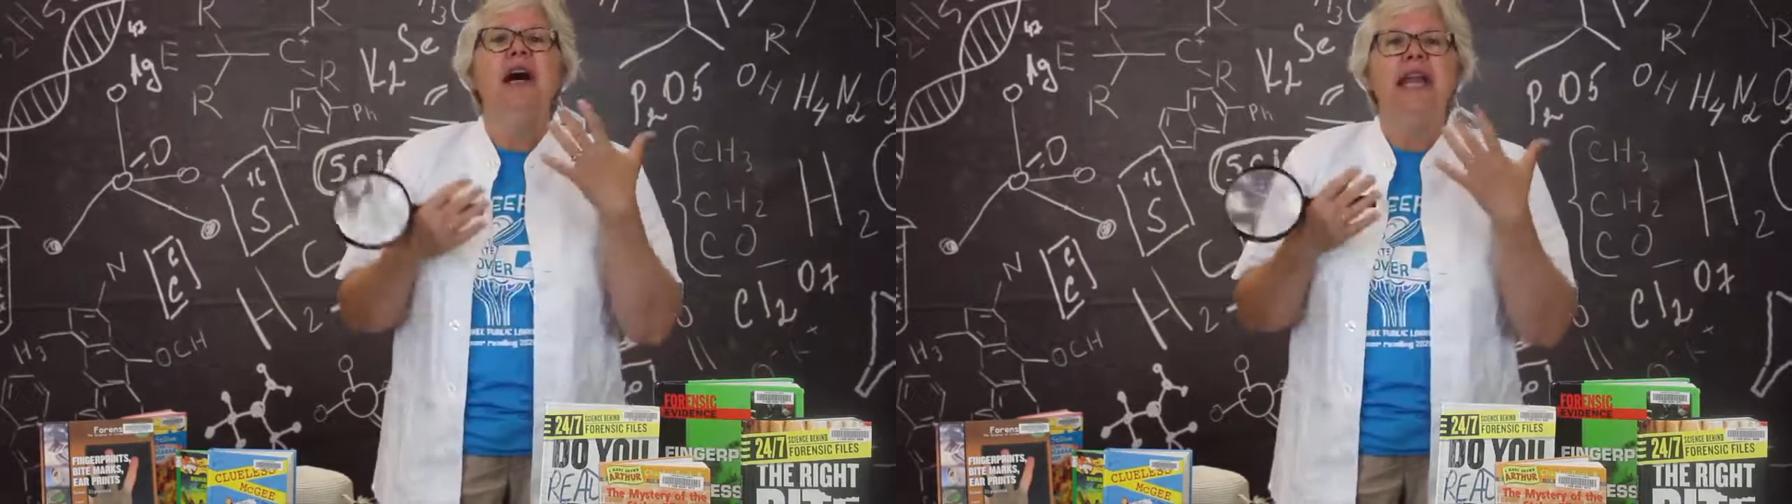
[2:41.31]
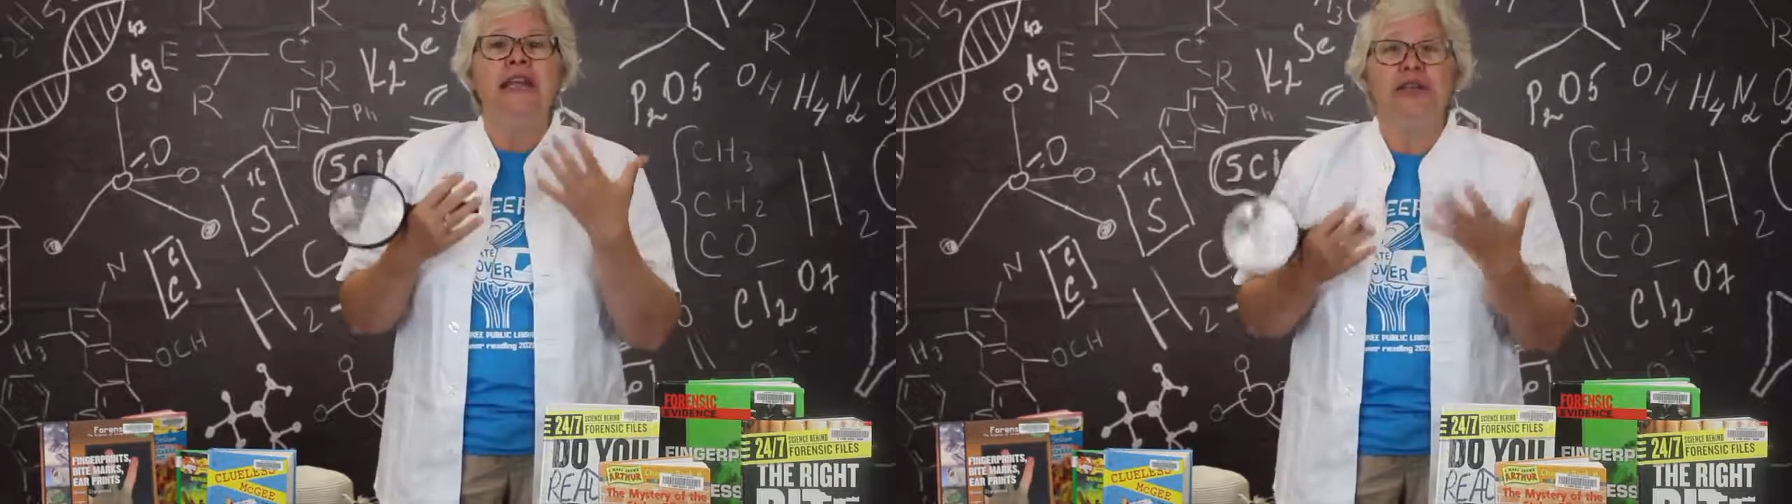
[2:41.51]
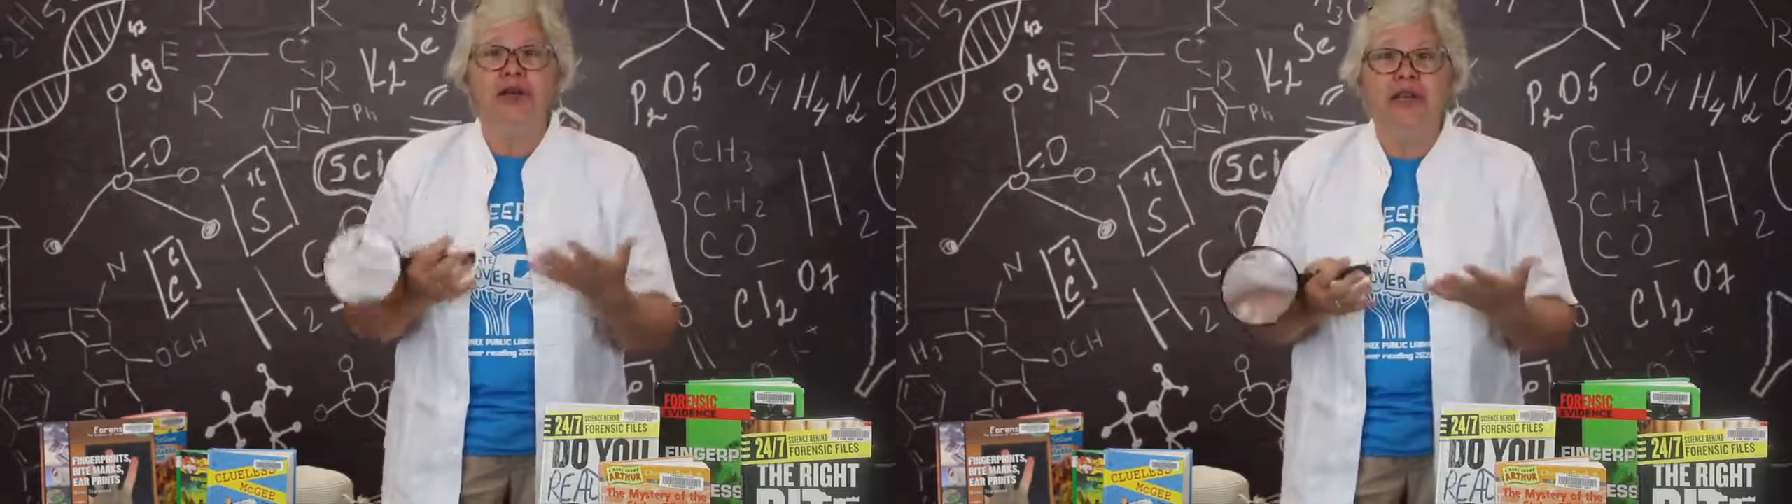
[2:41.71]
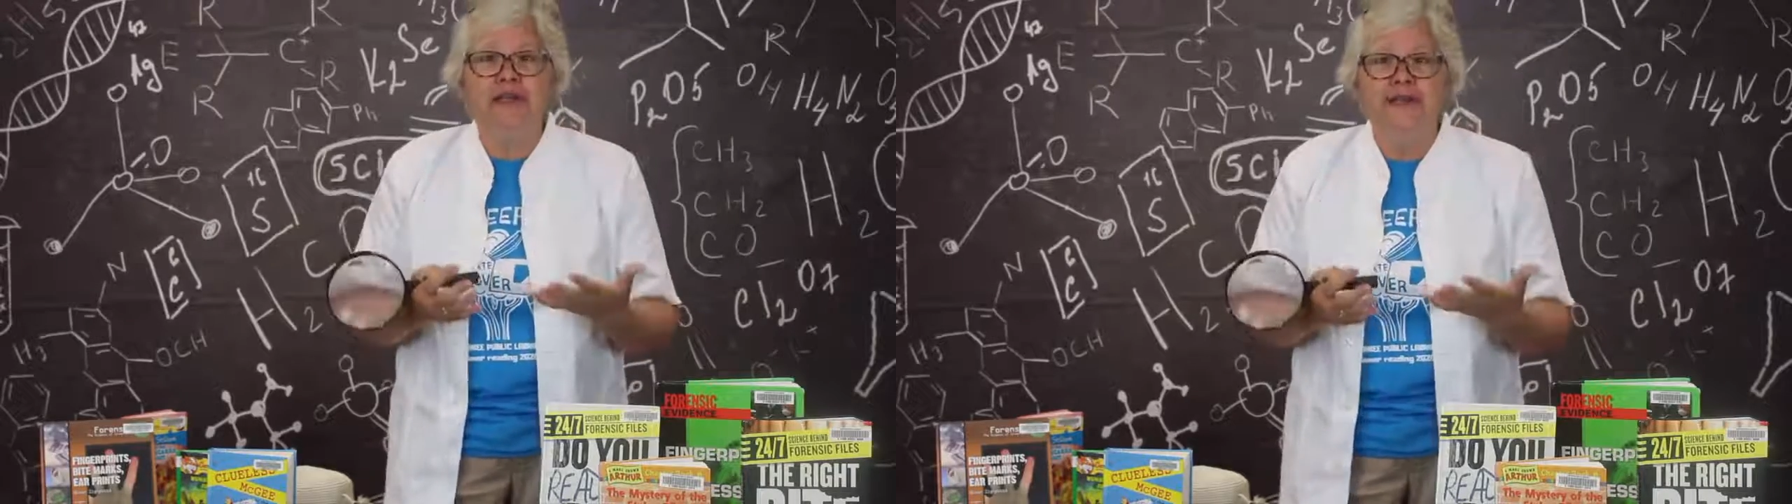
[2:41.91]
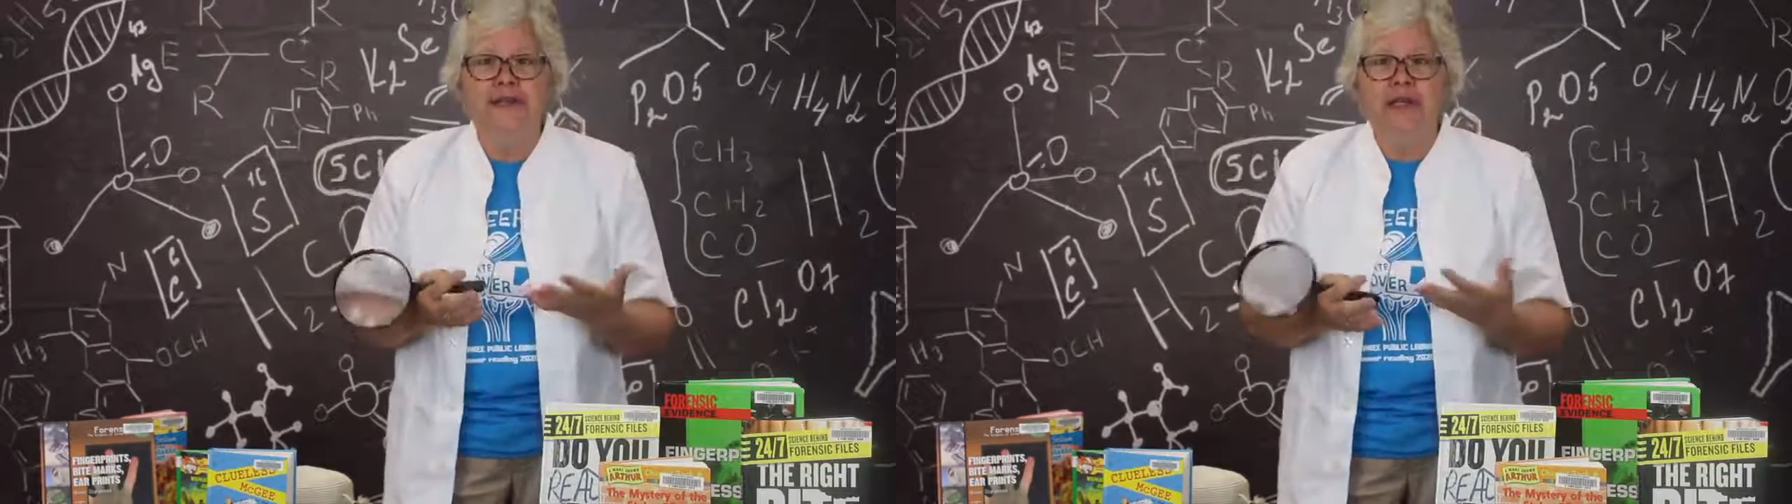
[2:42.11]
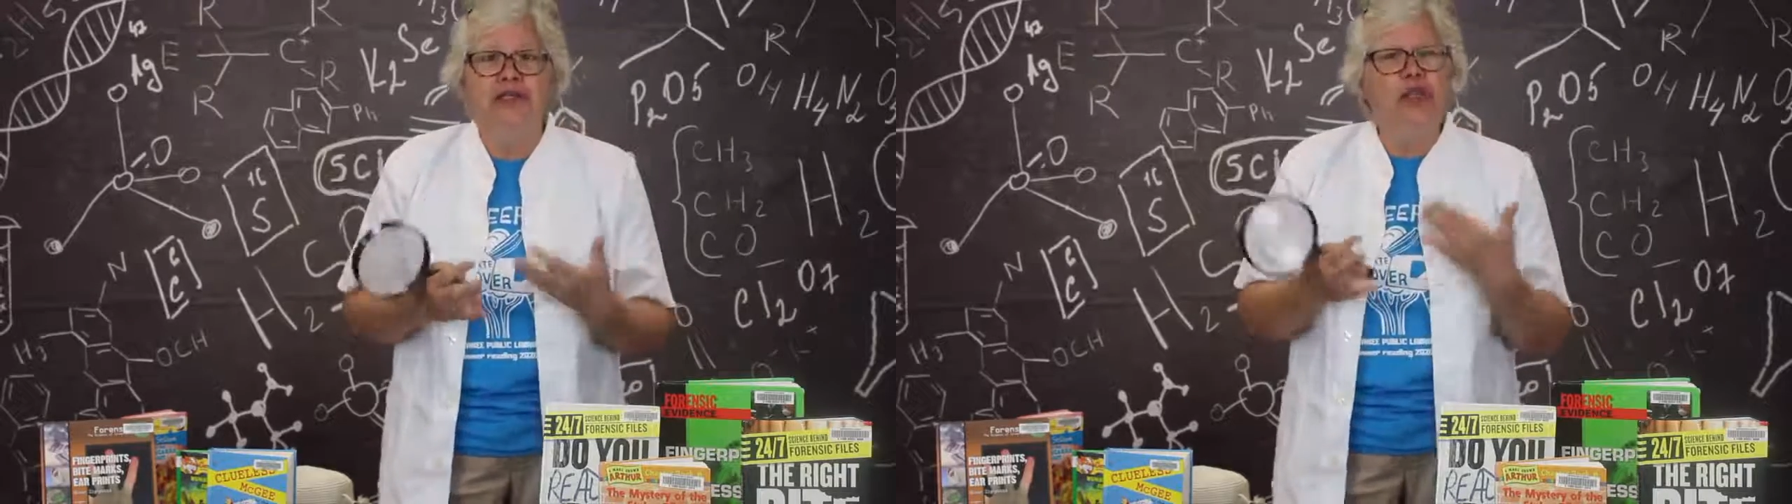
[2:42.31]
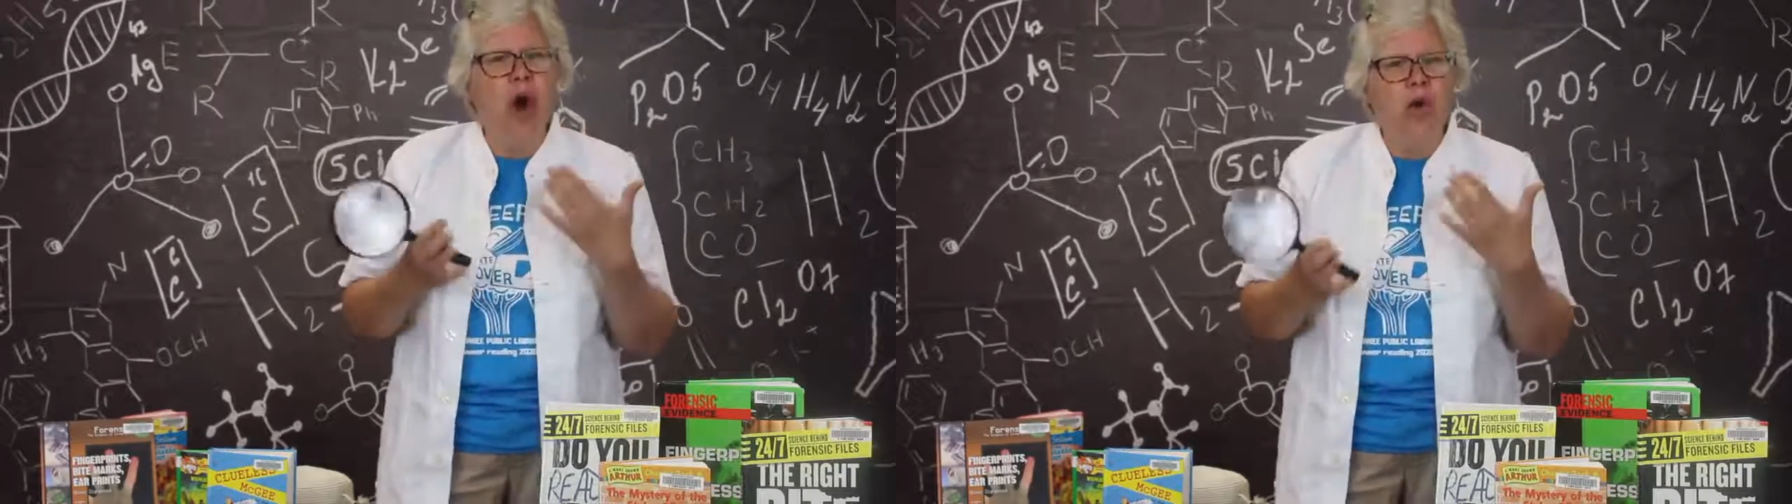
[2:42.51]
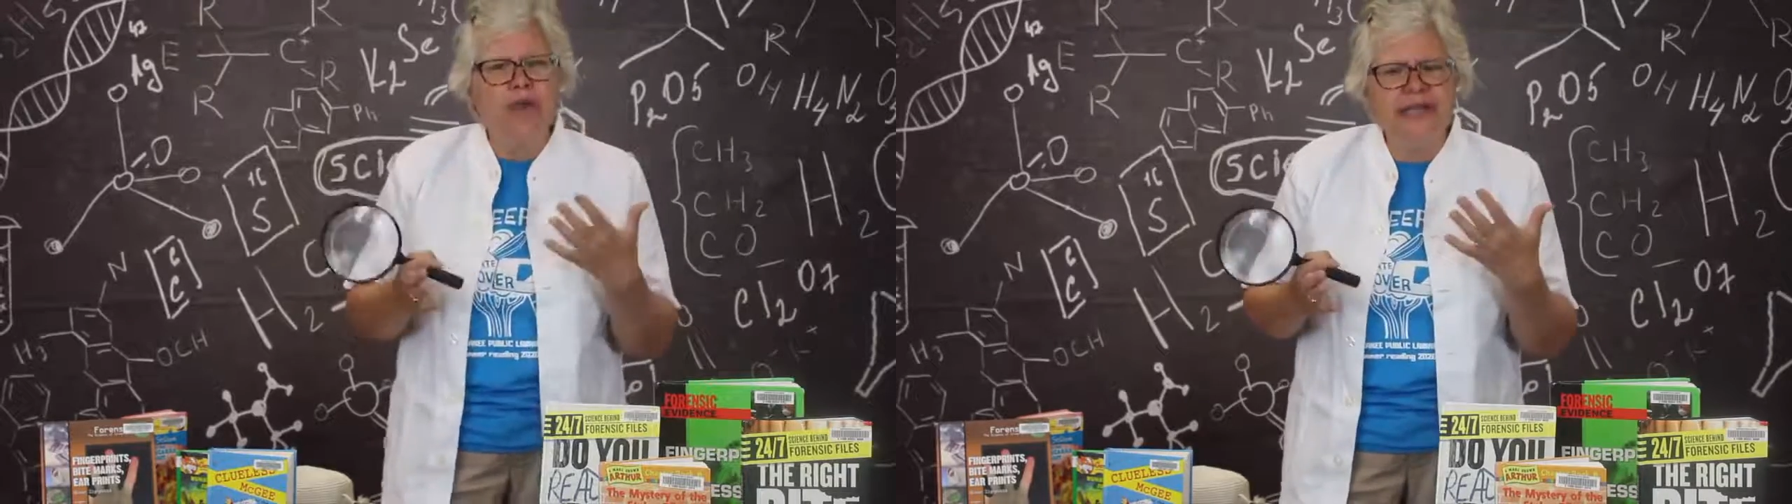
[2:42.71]
endurance.
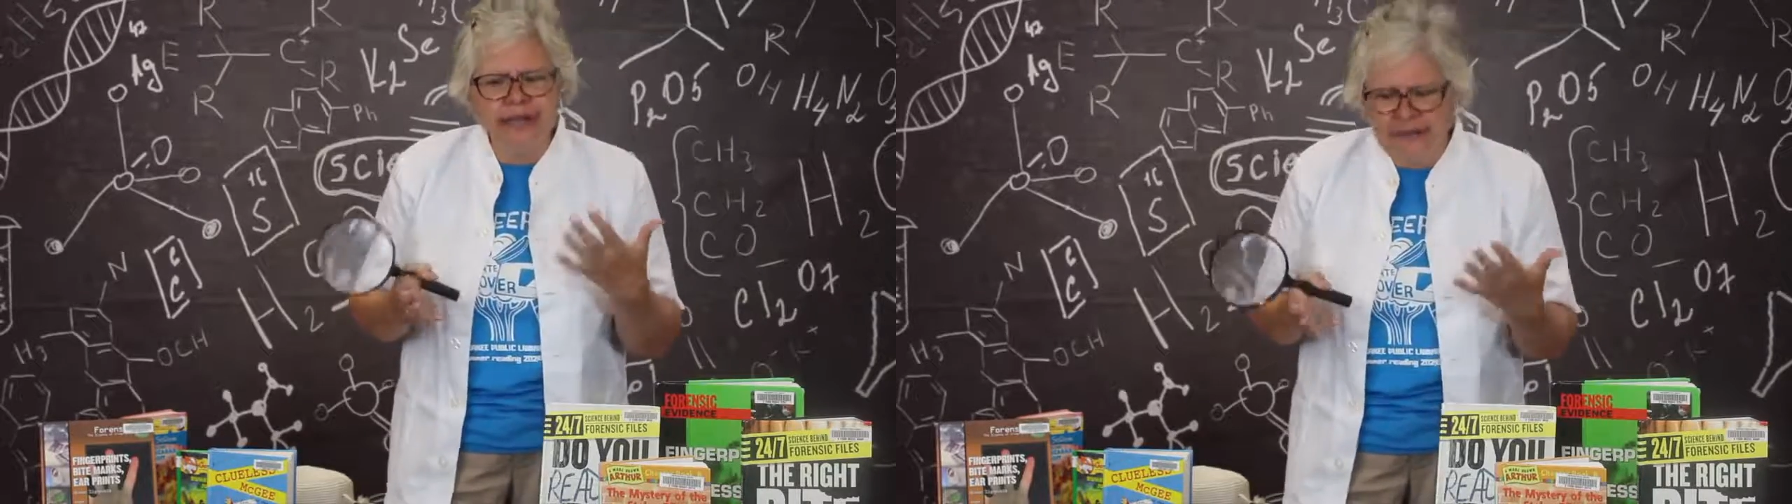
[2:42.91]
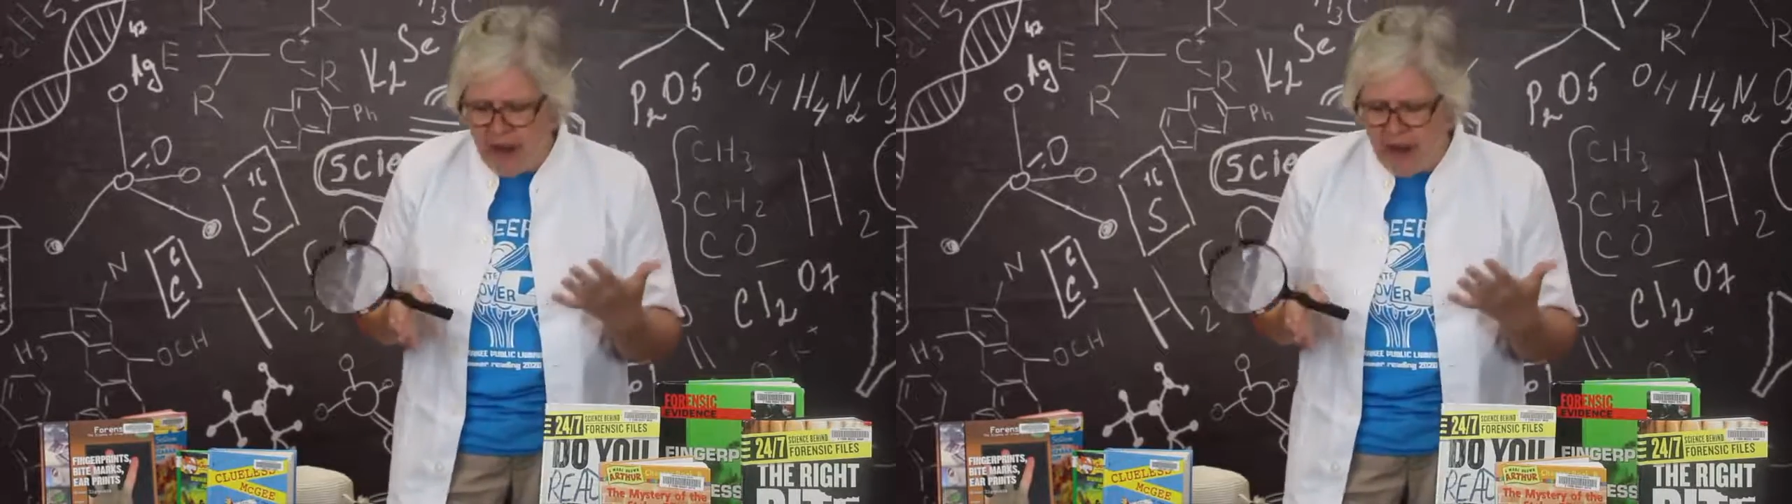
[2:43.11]
Don't give